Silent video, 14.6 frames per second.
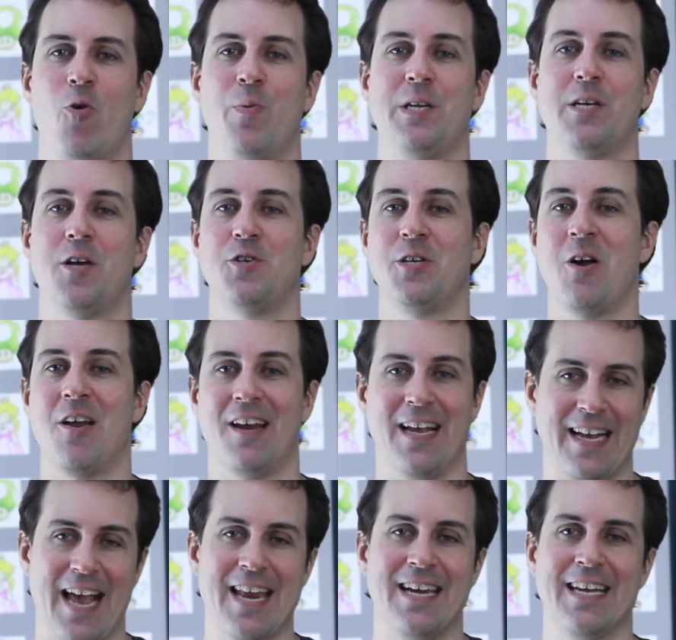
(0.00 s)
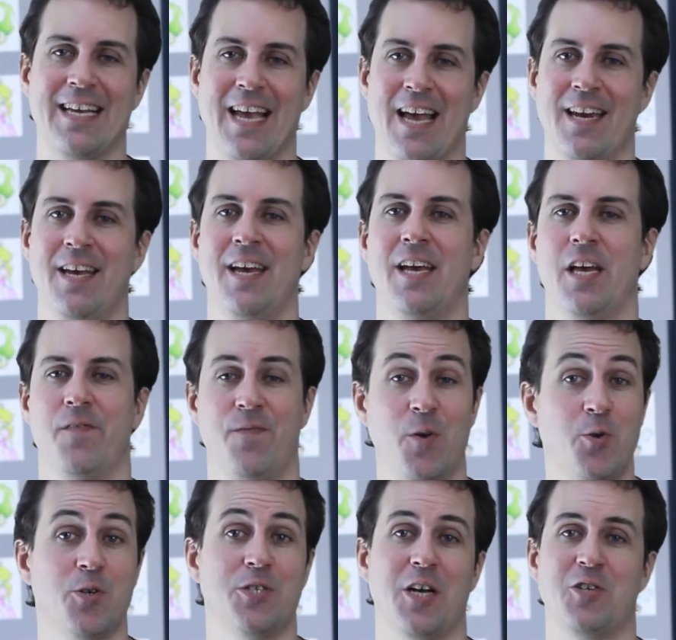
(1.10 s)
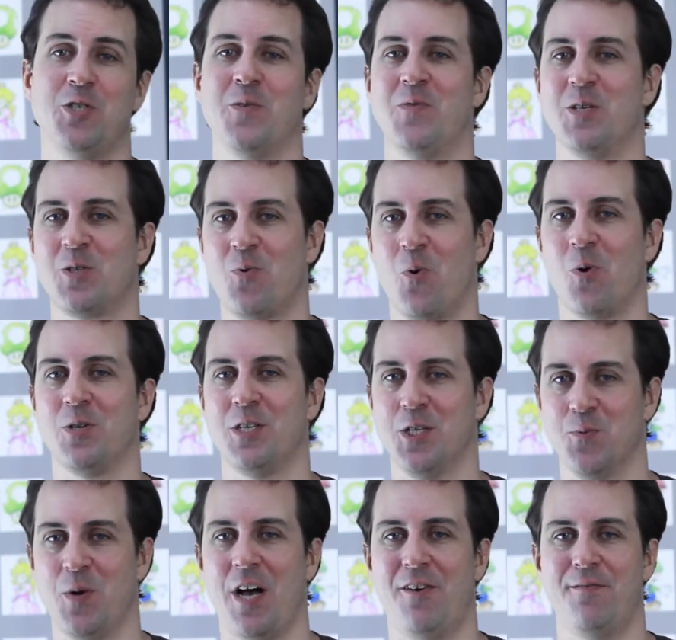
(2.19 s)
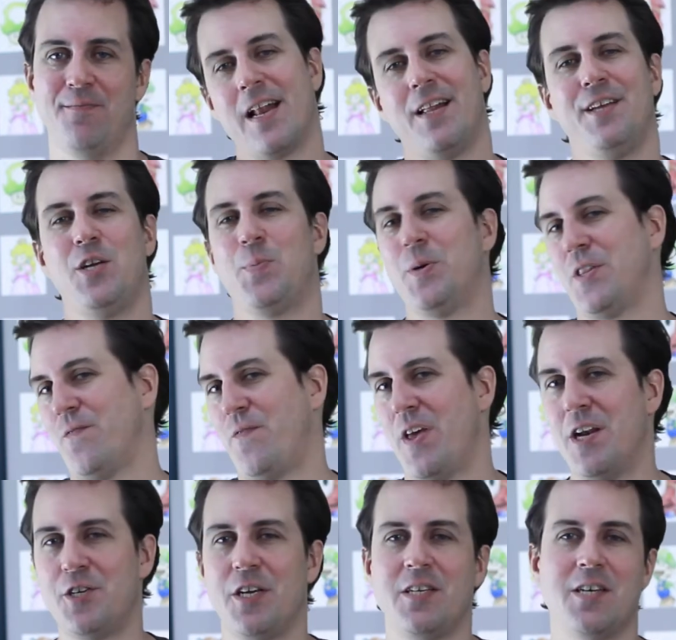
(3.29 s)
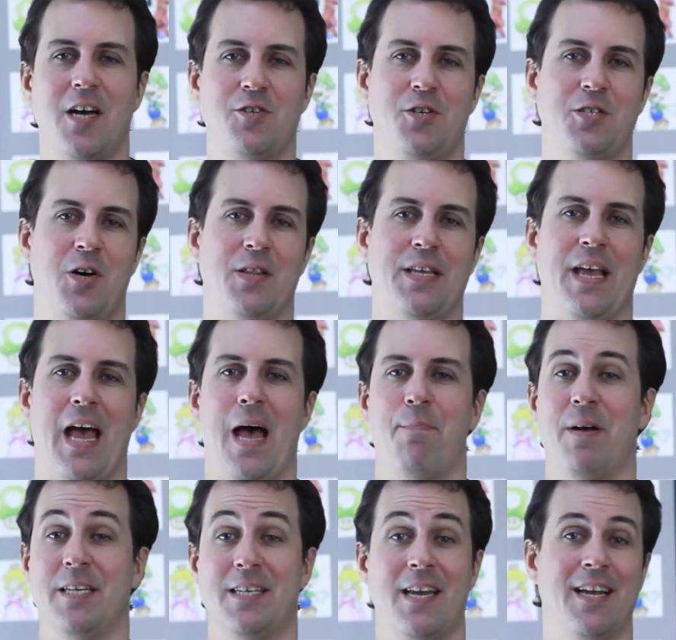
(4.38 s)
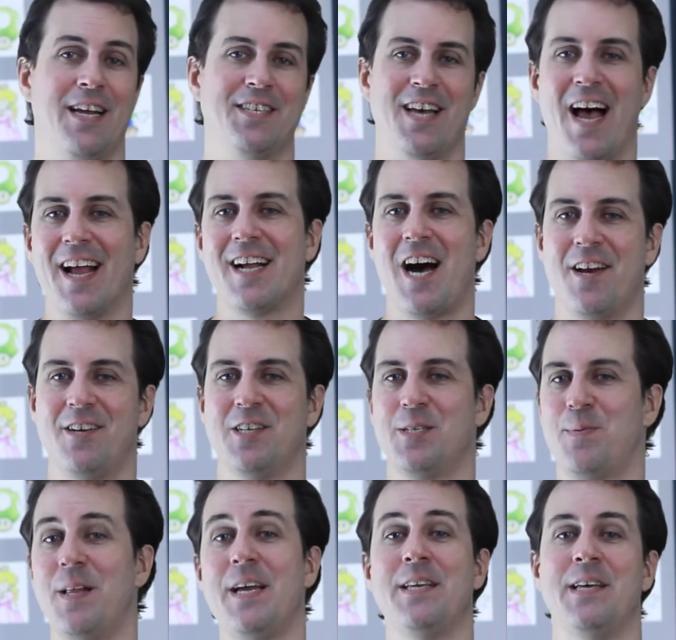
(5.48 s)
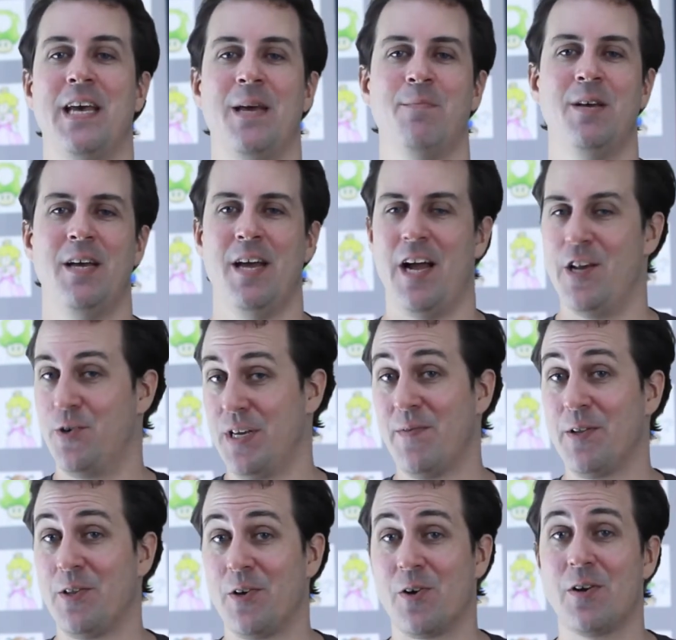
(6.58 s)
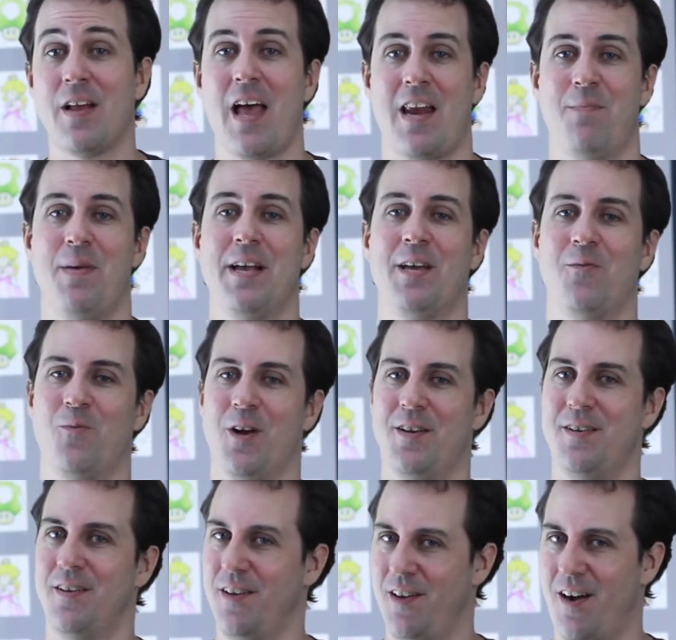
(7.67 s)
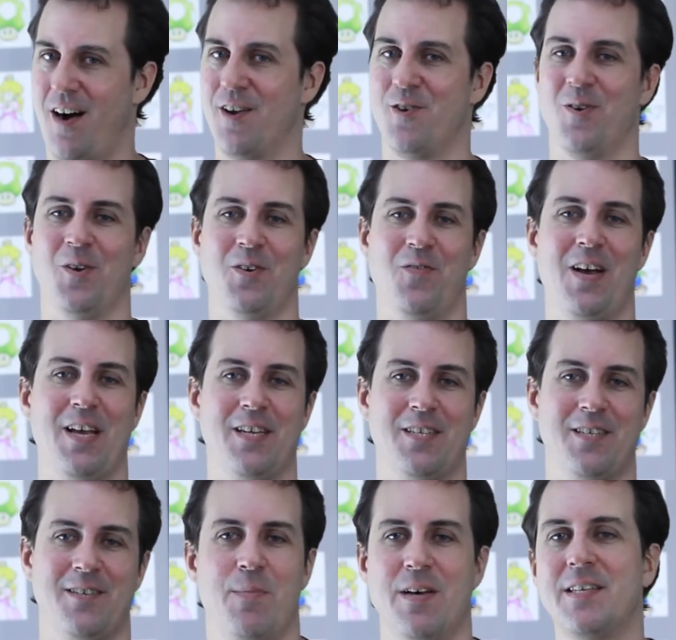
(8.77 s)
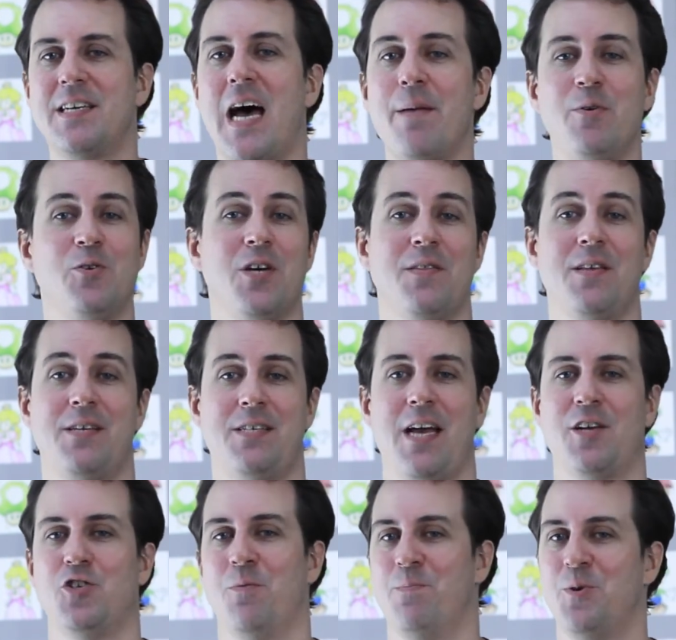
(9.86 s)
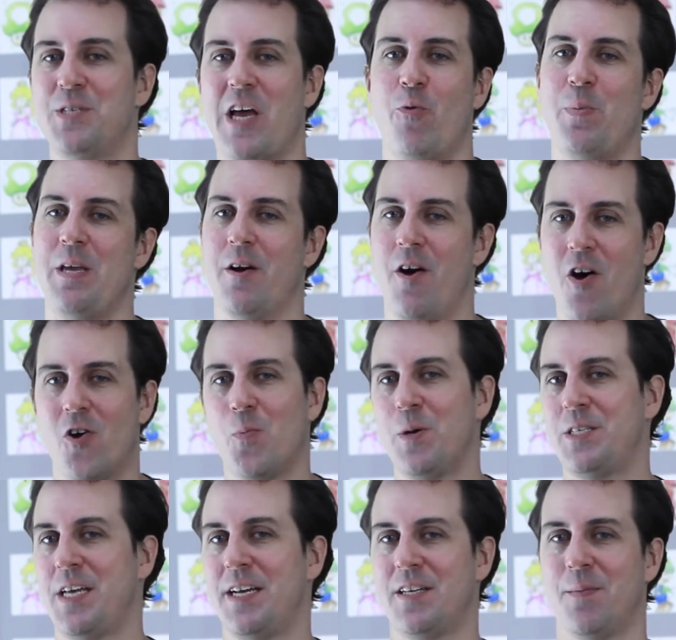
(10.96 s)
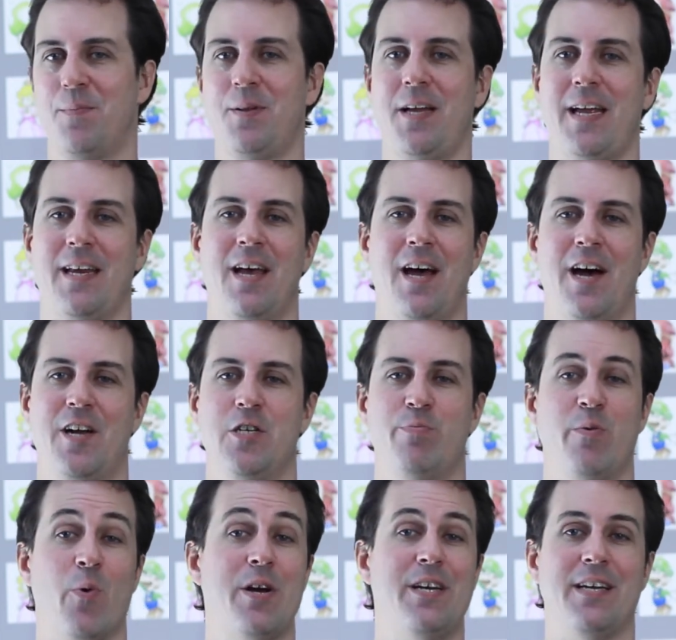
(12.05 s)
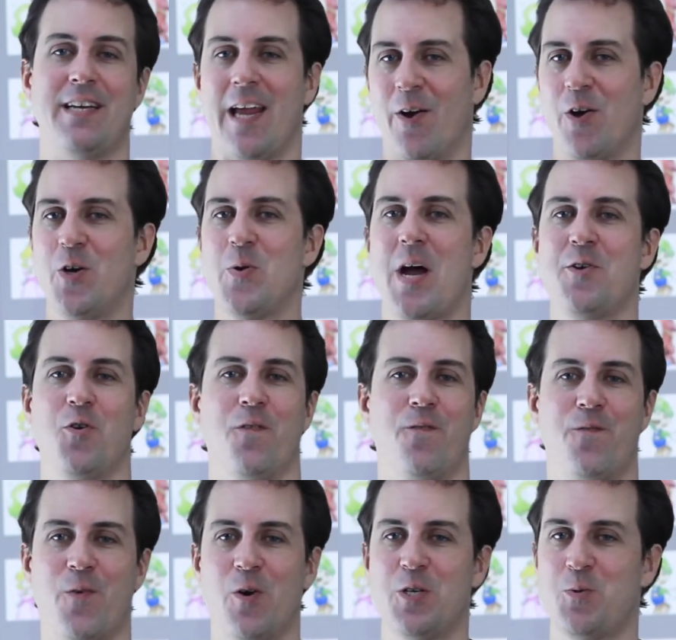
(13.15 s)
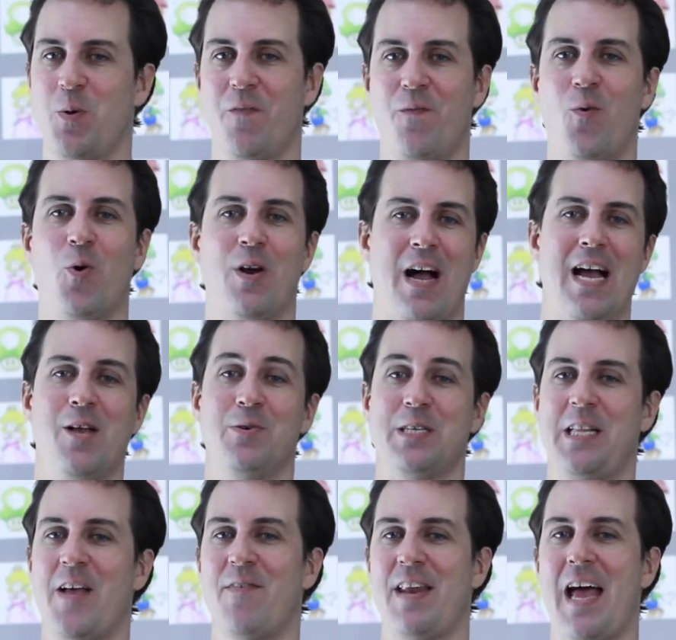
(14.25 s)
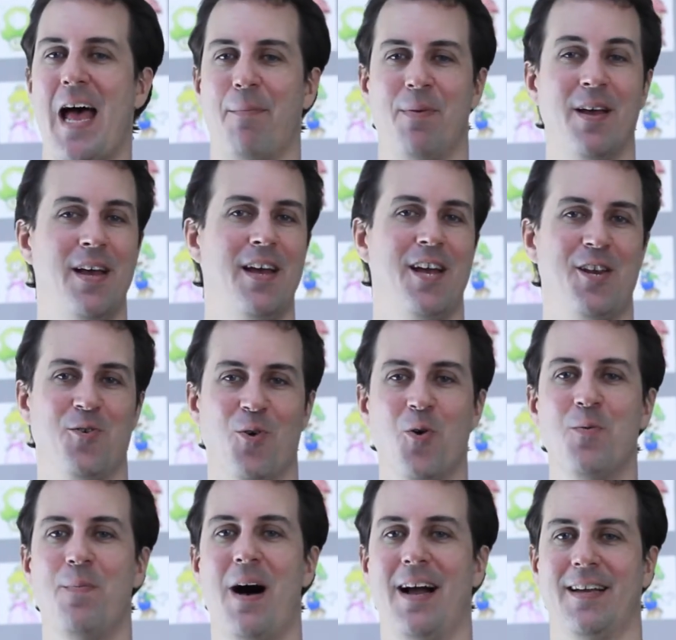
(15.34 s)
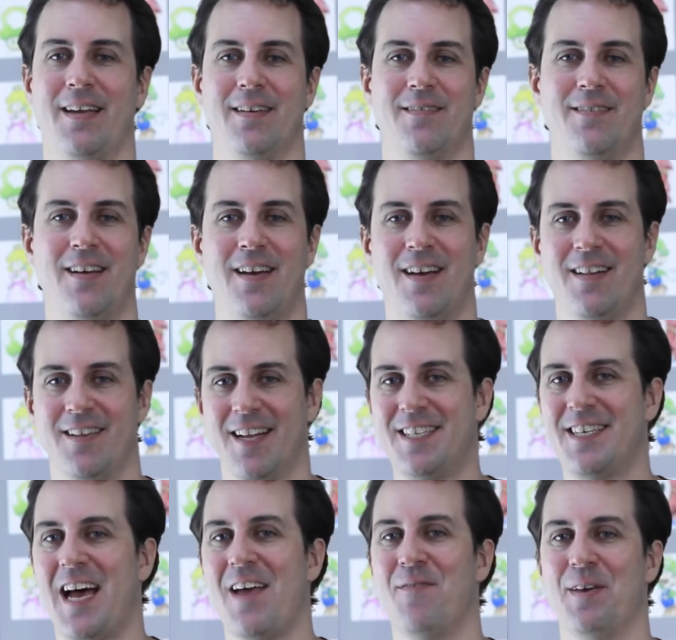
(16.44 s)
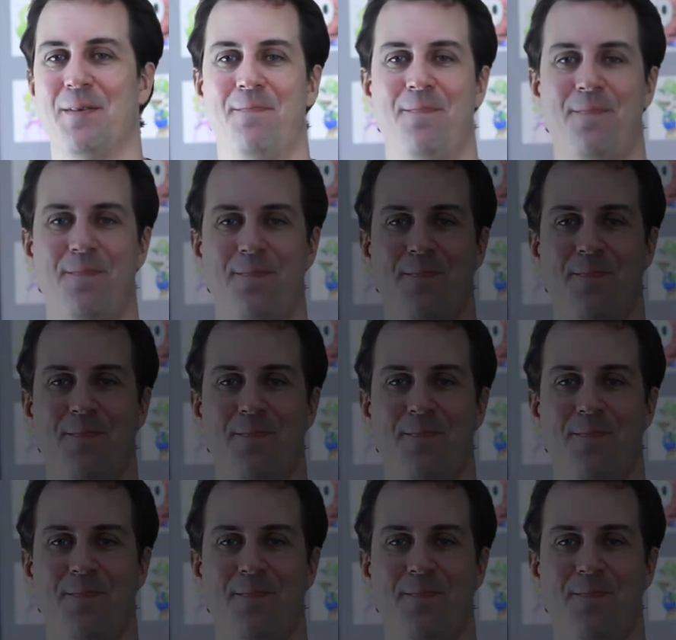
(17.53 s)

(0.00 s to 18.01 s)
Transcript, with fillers: We'll be touching on it again and again in future sections of this course as well. Finally, you'll put the finishing touches on the app by setting its icon and display name, and you'll even learn how to make it run on your own device. By the time you're done this section, Bullseye will be 100% complete, and you'll be ready to carry around your first Swift 4 and iOS 11 app in your own pocket. Let's dive in.